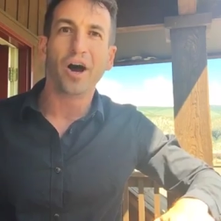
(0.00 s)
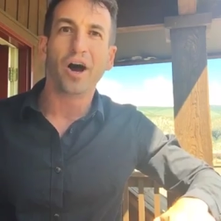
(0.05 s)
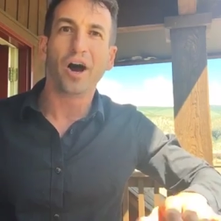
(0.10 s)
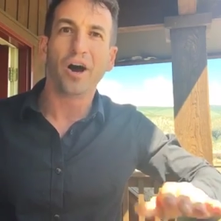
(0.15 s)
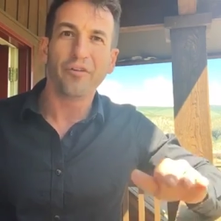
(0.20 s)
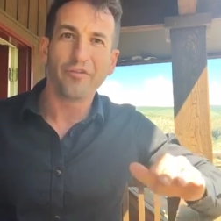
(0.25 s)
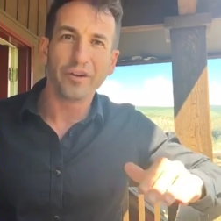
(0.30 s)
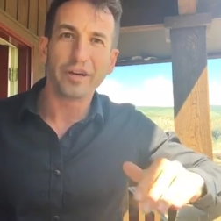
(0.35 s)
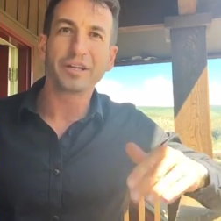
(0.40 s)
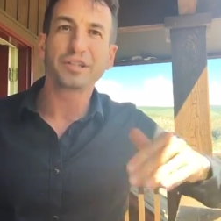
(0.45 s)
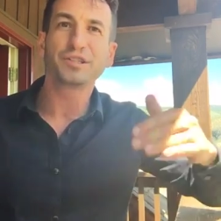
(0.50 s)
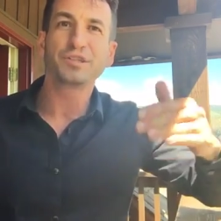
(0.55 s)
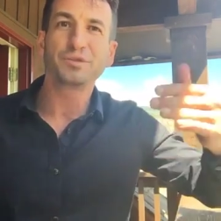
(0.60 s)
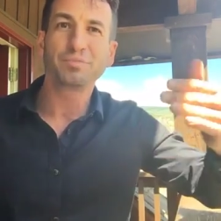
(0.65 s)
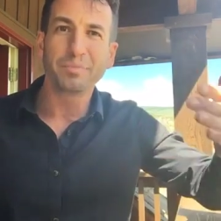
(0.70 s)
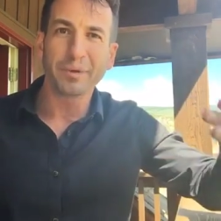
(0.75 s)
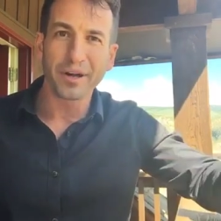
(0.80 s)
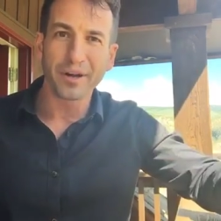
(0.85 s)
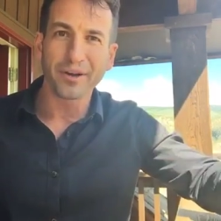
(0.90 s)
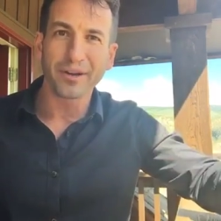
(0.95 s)
of
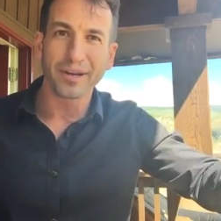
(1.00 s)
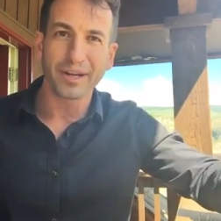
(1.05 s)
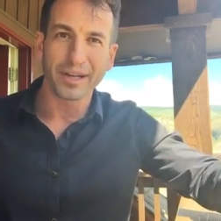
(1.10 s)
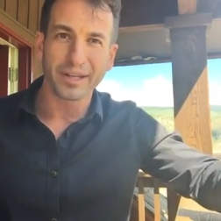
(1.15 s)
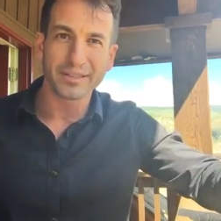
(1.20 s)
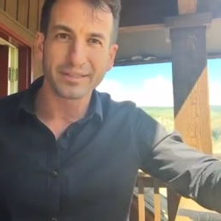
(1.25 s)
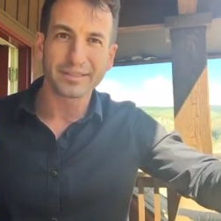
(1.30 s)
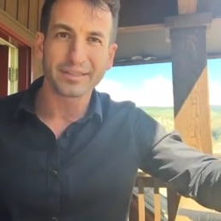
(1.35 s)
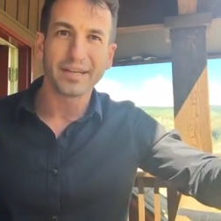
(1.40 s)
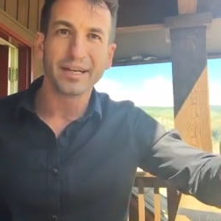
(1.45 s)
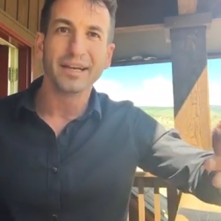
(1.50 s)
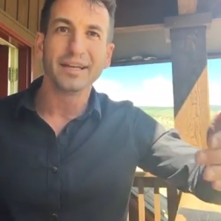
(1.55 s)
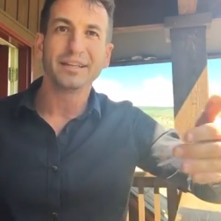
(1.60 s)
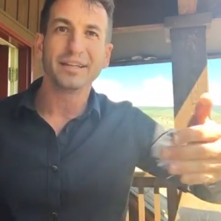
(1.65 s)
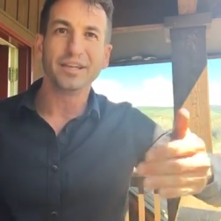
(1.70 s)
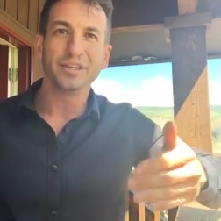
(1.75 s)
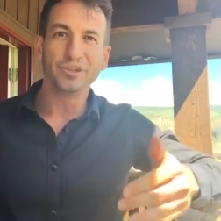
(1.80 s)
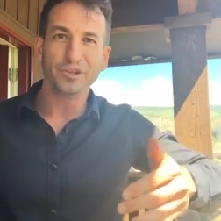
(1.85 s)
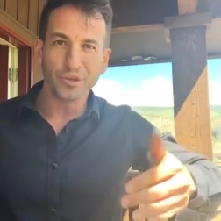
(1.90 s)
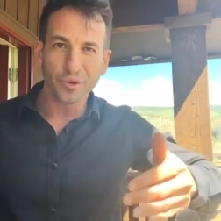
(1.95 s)
experience
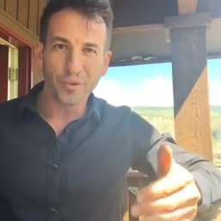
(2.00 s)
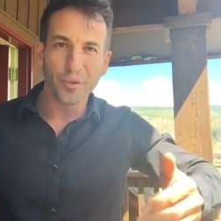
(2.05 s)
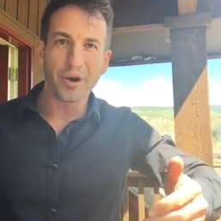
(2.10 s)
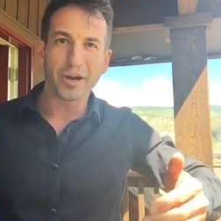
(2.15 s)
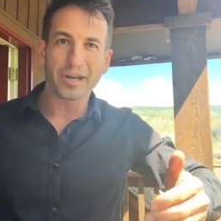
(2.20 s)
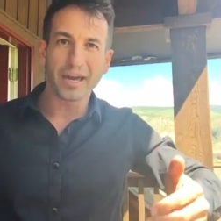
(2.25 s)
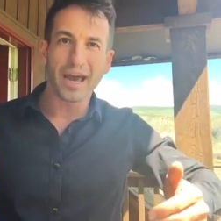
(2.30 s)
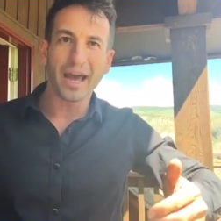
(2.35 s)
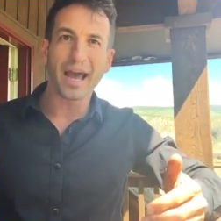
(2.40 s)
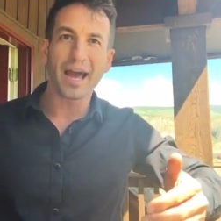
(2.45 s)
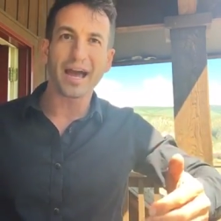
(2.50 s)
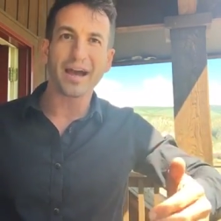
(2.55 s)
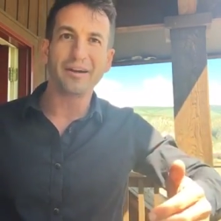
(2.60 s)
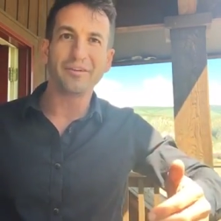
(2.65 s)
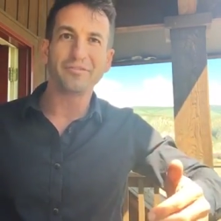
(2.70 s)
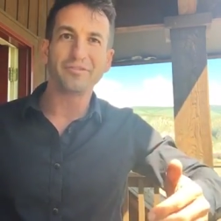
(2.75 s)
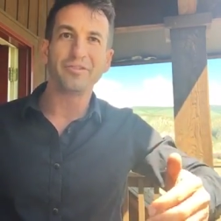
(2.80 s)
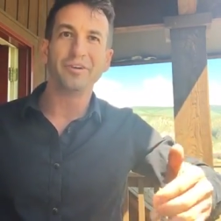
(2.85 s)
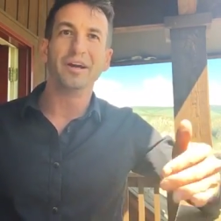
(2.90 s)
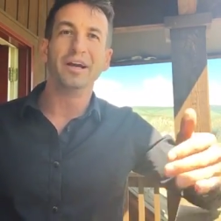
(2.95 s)
that you want to
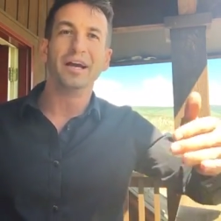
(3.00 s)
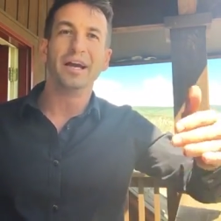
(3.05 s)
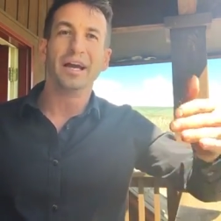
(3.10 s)
have